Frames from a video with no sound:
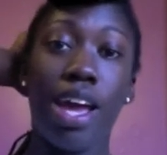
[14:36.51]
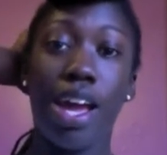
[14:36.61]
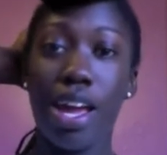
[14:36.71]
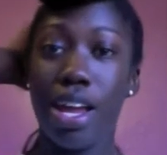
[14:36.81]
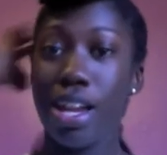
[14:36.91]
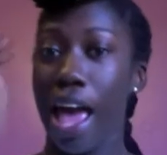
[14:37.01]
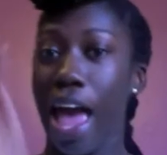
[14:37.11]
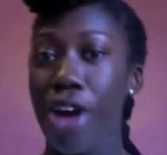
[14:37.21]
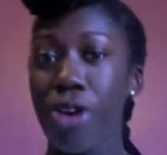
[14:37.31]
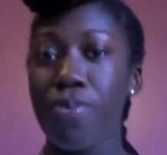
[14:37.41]
And
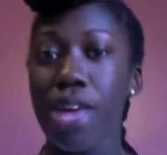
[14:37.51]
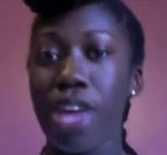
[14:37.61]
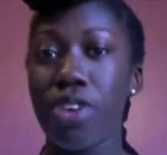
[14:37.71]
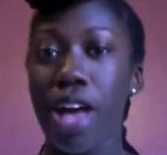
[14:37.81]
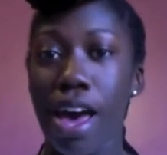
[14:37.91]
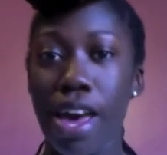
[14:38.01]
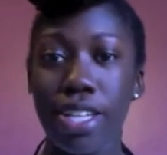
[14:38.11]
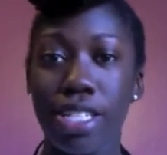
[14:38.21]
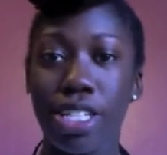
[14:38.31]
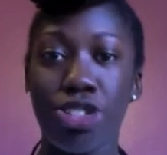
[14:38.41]
I hope that you
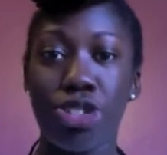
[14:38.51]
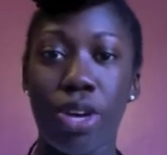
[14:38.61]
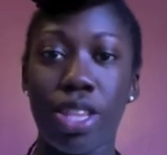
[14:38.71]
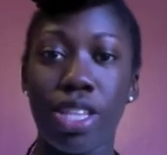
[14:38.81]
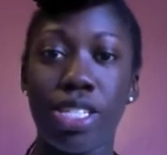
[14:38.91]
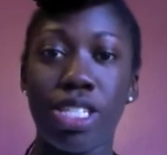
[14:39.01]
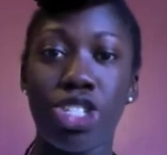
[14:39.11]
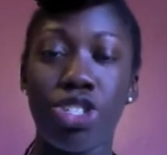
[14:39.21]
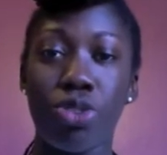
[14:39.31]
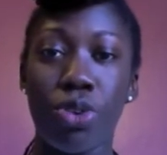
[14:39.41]
guys enjoyed this
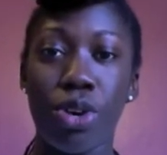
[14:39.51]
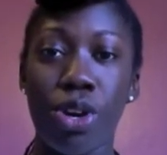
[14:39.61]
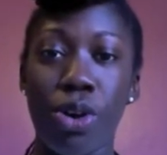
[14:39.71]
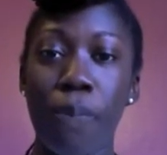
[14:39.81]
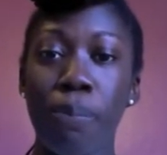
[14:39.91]
tutorial.